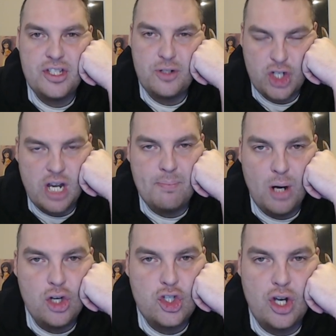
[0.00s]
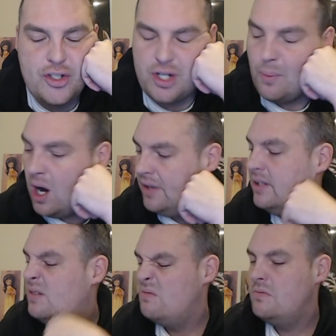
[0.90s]
to cheap pot shot someone,
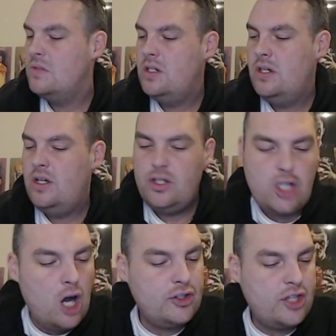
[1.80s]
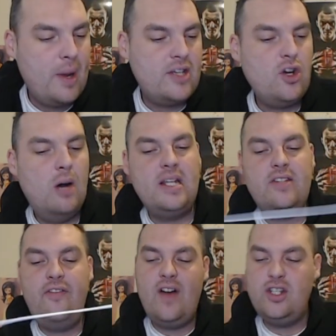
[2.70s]
don't do it. Do you know what I mean?
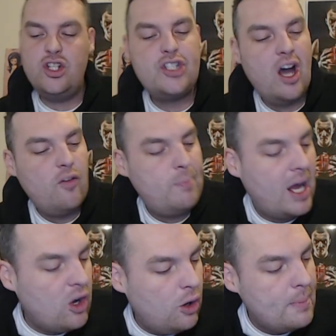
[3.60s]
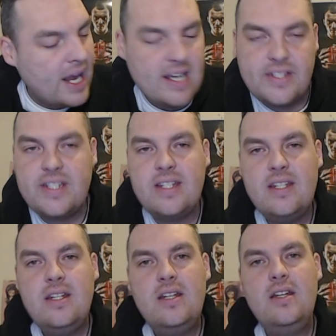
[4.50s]
Defend yourself by all means.
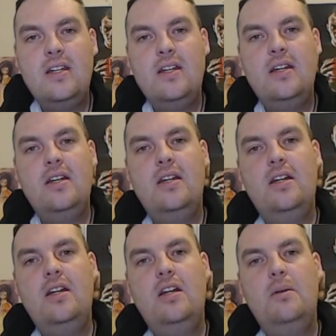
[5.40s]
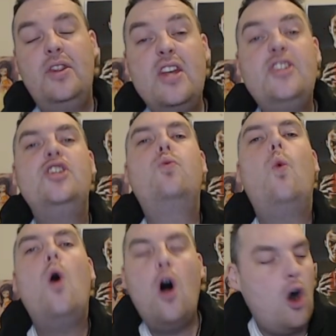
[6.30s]
This is
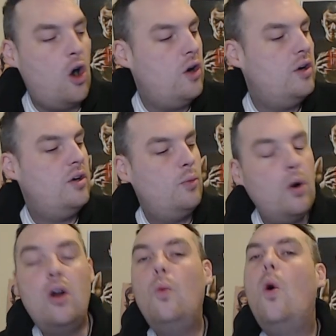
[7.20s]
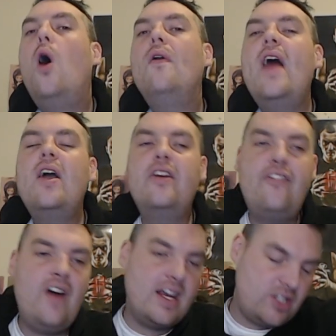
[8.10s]
war. We're at war. And they're going to
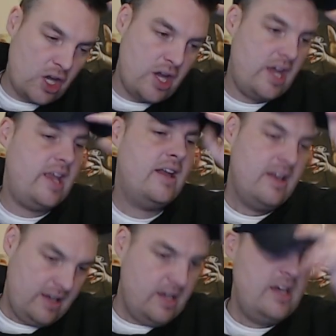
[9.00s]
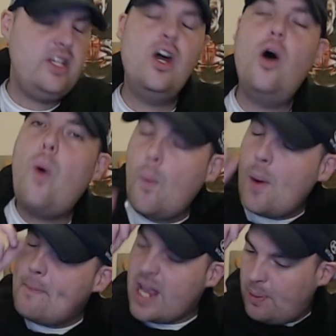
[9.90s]
fight dirty. And you know what?
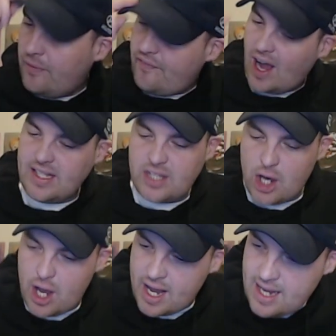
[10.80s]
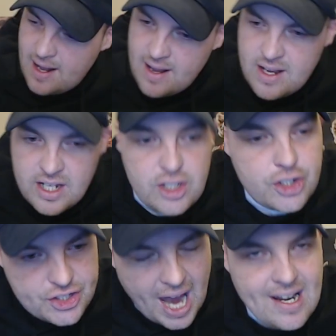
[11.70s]
When people fight dirty, you
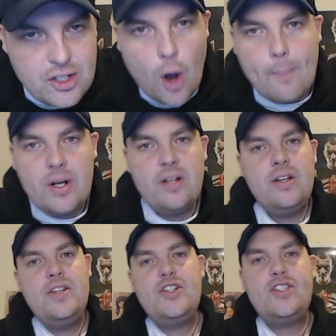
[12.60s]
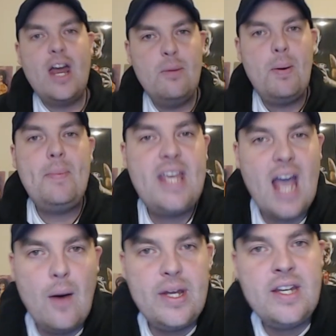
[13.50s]
stand up. Stand up and be
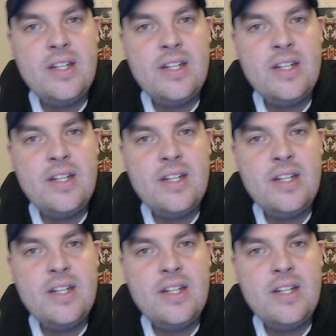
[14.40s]
counted.